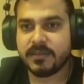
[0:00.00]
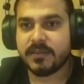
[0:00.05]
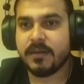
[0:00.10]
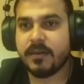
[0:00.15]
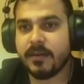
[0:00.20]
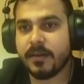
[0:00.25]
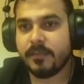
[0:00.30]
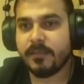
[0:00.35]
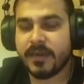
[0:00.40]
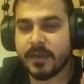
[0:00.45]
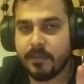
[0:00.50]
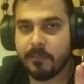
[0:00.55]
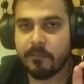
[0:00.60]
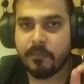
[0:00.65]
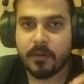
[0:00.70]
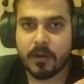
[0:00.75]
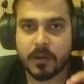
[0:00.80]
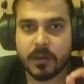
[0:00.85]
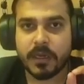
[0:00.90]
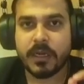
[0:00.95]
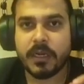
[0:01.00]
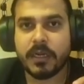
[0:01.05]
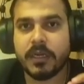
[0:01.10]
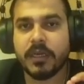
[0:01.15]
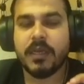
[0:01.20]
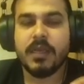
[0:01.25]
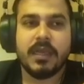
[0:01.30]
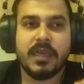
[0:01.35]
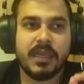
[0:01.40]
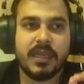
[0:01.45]
a little bit important
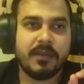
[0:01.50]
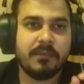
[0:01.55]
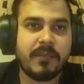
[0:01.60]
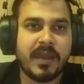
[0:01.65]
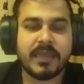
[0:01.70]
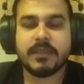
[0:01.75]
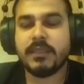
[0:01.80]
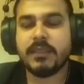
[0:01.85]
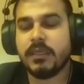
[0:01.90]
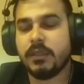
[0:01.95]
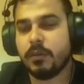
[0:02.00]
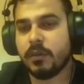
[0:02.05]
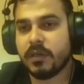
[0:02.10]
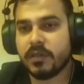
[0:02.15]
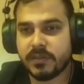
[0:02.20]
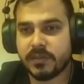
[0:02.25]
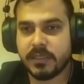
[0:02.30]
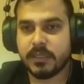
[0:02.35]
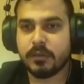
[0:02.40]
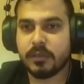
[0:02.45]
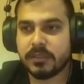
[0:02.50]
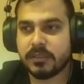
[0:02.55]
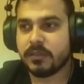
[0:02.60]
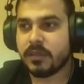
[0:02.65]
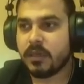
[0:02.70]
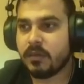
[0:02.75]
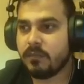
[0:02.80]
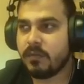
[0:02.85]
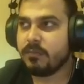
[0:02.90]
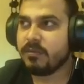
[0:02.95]
in MySQL or SQL
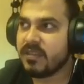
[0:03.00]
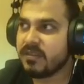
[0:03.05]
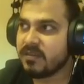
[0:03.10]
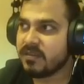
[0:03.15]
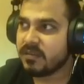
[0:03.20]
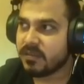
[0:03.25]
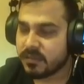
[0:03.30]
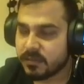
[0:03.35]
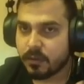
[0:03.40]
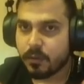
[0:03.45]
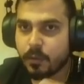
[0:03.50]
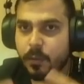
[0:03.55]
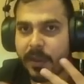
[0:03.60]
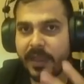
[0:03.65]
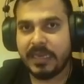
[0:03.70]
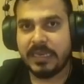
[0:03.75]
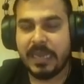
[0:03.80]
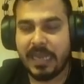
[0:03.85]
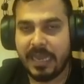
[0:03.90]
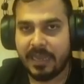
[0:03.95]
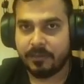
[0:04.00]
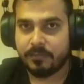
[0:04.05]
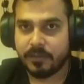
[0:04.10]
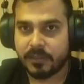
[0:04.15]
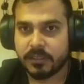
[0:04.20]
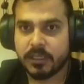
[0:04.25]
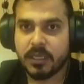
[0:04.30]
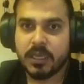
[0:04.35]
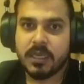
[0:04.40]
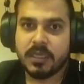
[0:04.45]
Server since it is a query
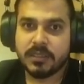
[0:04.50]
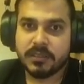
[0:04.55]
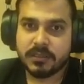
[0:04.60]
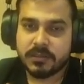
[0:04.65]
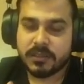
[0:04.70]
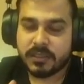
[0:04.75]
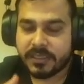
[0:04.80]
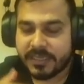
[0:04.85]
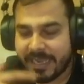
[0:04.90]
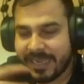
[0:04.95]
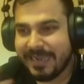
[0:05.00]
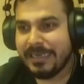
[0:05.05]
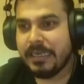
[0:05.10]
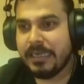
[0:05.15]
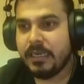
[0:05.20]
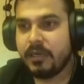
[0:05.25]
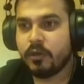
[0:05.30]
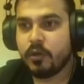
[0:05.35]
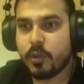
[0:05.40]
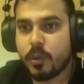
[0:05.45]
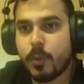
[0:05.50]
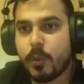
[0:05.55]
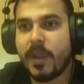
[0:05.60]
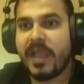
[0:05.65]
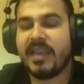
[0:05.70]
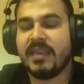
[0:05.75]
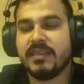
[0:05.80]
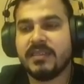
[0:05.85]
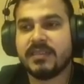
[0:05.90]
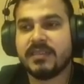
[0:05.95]
language. This is a technique to
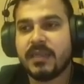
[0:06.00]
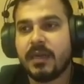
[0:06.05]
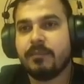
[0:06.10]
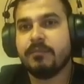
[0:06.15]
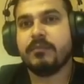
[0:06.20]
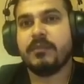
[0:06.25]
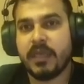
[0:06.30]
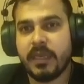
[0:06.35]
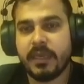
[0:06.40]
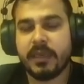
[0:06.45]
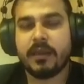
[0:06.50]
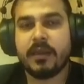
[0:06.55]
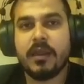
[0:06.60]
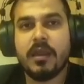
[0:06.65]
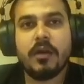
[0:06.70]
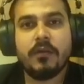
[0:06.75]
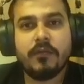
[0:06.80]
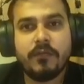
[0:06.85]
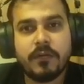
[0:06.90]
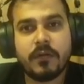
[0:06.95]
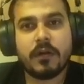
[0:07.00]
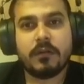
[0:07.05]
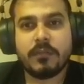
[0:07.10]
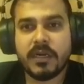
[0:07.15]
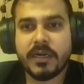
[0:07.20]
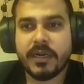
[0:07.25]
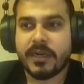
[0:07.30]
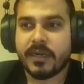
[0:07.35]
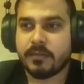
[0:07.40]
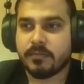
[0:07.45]
query something from
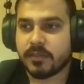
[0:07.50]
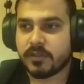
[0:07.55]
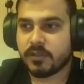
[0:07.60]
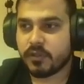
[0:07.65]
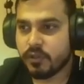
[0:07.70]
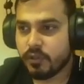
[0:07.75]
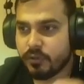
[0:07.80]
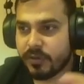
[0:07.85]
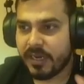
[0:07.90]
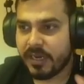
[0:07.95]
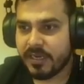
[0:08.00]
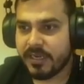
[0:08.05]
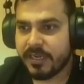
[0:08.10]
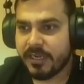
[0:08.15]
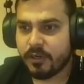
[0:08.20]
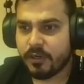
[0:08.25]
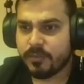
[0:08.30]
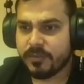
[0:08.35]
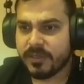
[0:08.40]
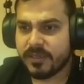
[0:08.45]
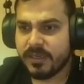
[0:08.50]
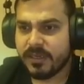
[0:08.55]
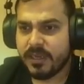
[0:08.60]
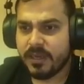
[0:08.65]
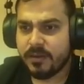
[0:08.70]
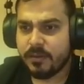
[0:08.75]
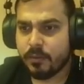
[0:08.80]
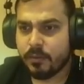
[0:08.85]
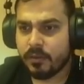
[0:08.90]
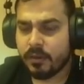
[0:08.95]
a database. So you really need to be
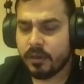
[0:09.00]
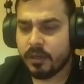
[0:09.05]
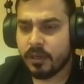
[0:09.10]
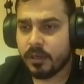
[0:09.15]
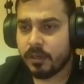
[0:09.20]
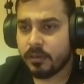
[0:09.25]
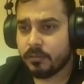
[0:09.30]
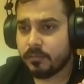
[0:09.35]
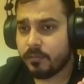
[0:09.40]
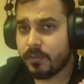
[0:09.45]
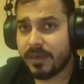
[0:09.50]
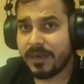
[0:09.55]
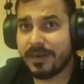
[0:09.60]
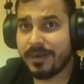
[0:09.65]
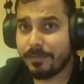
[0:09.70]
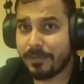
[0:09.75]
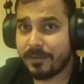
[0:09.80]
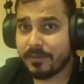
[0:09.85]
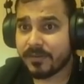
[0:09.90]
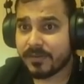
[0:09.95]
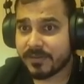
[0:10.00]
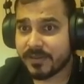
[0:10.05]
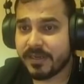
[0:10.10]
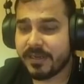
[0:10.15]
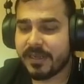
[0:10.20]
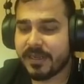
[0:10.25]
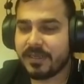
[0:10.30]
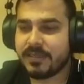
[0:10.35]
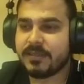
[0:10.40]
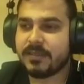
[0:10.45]
worried about the
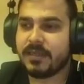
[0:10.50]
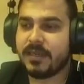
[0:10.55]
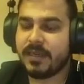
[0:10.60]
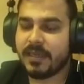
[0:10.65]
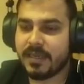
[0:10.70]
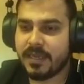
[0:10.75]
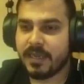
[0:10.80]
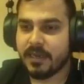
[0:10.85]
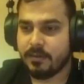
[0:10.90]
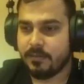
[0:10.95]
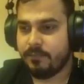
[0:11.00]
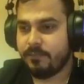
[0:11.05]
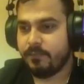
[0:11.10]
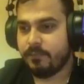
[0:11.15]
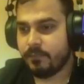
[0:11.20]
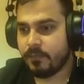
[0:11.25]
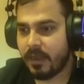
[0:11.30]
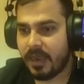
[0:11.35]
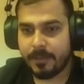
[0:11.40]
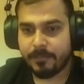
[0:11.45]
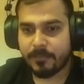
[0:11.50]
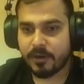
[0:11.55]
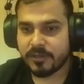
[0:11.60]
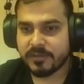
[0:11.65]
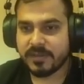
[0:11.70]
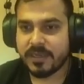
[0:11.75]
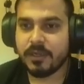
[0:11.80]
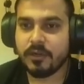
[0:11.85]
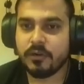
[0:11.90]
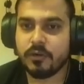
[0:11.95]
syntax. And again, I'm not
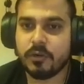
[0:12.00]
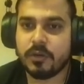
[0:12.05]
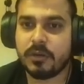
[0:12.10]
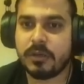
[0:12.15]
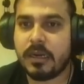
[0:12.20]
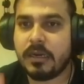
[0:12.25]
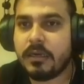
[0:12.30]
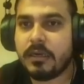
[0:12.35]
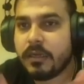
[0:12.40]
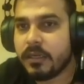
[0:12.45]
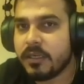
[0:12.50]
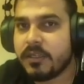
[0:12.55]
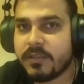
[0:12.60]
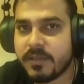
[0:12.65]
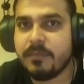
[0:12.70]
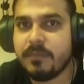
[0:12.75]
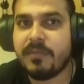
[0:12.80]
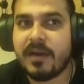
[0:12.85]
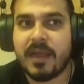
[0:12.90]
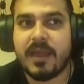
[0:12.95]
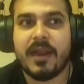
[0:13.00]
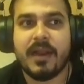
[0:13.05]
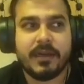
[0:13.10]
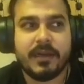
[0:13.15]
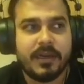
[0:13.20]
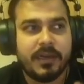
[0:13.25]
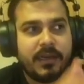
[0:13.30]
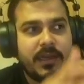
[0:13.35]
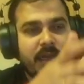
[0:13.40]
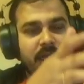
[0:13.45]
saying you to continuously by
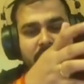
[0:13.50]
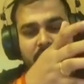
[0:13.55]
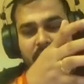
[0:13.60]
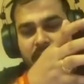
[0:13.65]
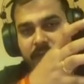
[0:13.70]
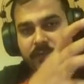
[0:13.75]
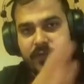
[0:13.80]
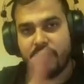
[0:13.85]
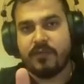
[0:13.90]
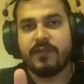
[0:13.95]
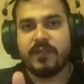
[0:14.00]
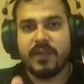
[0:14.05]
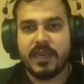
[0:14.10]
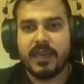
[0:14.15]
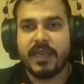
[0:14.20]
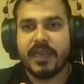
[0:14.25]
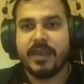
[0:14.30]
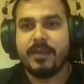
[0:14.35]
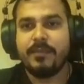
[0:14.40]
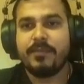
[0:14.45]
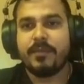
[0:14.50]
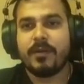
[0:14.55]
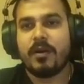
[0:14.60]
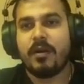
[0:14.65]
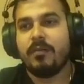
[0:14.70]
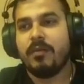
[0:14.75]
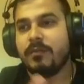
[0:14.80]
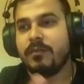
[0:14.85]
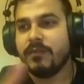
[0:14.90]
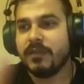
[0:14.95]
heart it. If you're feeling any
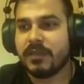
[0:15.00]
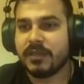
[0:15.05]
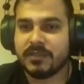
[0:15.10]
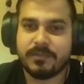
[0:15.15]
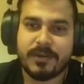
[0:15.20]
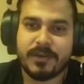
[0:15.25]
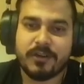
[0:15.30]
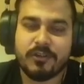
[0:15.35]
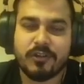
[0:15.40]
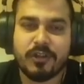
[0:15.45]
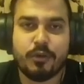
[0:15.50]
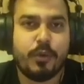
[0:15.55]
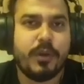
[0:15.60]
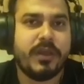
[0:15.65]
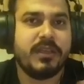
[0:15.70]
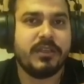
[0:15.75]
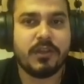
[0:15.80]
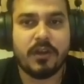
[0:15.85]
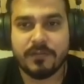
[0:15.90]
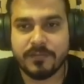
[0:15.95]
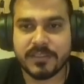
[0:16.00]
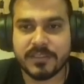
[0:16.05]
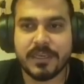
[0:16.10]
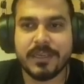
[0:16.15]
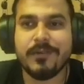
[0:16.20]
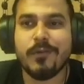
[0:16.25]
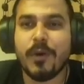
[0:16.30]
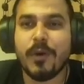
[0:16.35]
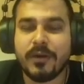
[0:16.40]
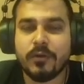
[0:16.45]
problem with respect to the queries, obviously
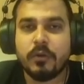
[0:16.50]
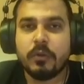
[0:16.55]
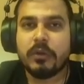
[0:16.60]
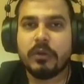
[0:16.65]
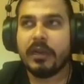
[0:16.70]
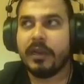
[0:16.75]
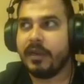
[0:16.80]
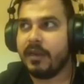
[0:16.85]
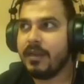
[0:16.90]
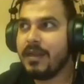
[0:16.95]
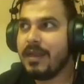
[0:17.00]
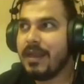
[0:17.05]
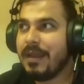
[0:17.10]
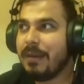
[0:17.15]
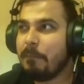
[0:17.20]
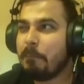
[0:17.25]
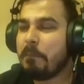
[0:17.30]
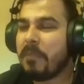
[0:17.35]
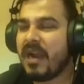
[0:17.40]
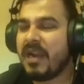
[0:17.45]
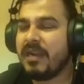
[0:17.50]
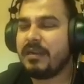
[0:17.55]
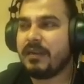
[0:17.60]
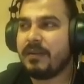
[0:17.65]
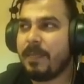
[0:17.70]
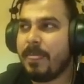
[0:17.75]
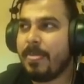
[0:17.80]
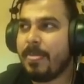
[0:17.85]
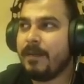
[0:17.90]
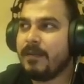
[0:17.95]
go and Google it. But
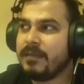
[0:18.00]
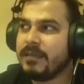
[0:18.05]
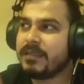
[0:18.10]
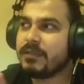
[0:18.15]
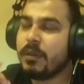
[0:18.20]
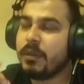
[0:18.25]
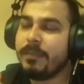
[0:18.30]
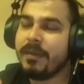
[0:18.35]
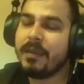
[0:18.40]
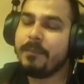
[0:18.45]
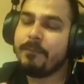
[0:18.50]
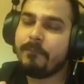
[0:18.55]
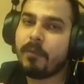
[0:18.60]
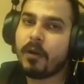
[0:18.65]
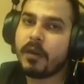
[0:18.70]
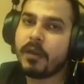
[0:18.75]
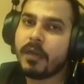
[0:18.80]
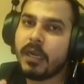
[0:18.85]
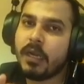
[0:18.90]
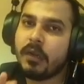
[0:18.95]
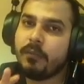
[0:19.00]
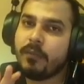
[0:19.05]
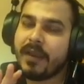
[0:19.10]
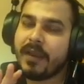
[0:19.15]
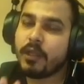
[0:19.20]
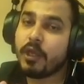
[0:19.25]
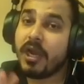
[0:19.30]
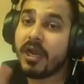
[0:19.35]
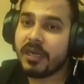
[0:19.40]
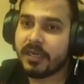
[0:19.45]
this will be important
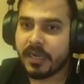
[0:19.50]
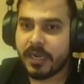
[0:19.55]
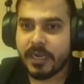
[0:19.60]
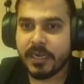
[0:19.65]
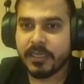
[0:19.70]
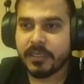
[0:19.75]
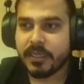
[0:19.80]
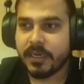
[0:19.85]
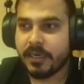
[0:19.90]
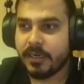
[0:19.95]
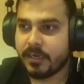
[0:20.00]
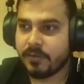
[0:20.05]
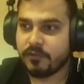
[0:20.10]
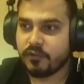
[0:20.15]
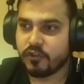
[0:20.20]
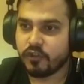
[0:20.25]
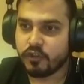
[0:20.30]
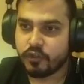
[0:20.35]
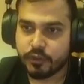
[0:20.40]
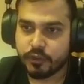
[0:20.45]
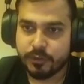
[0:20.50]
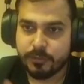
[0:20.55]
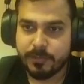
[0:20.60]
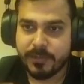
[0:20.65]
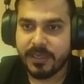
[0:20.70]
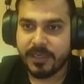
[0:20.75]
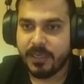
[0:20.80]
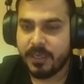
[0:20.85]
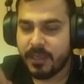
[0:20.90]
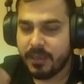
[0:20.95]
when you're attending the interviews. You should
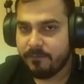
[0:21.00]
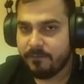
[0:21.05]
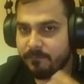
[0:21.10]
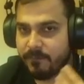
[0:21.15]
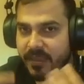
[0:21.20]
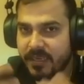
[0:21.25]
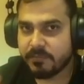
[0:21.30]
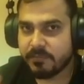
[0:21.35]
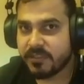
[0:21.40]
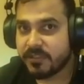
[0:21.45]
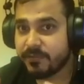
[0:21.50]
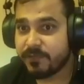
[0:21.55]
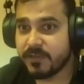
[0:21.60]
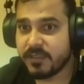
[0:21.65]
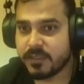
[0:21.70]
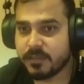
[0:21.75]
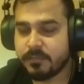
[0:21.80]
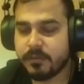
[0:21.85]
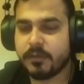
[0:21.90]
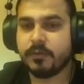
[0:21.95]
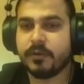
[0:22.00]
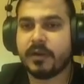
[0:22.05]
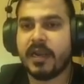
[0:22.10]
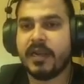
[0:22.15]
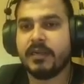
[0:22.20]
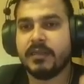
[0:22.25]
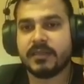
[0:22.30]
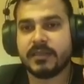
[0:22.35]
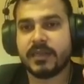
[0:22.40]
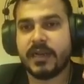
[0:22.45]
be very much feasible to
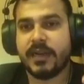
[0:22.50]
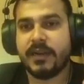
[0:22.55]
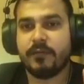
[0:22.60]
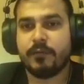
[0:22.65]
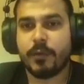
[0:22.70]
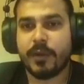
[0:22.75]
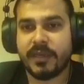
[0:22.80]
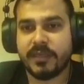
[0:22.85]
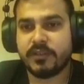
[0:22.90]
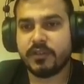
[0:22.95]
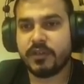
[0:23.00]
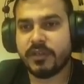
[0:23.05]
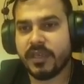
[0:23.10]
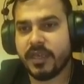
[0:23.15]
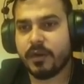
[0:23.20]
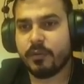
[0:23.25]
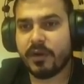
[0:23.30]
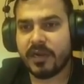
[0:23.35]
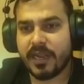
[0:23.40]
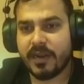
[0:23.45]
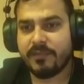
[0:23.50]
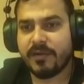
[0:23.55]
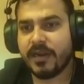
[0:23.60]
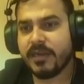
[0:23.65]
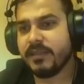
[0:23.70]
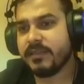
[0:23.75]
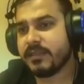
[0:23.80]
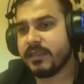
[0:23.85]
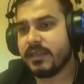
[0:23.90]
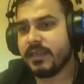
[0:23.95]
write this kind of query. So here what I've
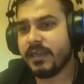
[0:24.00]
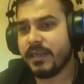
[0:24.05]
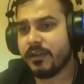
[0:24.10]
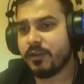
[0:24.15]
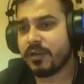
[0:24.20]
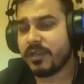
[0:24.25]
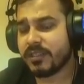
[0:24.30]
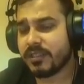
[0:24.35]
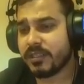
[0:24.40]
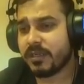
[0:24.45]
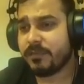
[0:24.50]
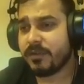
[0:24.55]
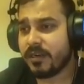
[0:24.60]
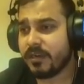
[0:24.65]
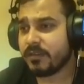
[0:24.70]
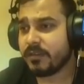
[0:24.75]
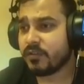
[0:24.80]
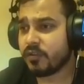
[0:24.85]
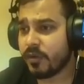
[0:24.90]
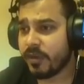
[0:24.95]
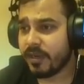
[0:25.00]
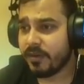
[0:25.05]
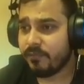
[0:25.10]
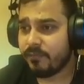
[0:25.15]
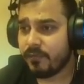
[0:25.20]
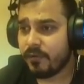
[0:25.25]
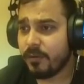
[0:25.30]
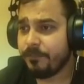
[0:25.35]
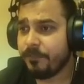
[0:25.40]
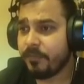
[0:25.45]
done, insert into customer underscore
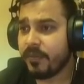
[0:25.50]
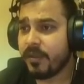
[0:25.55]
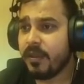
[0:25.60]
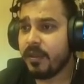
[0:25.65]
info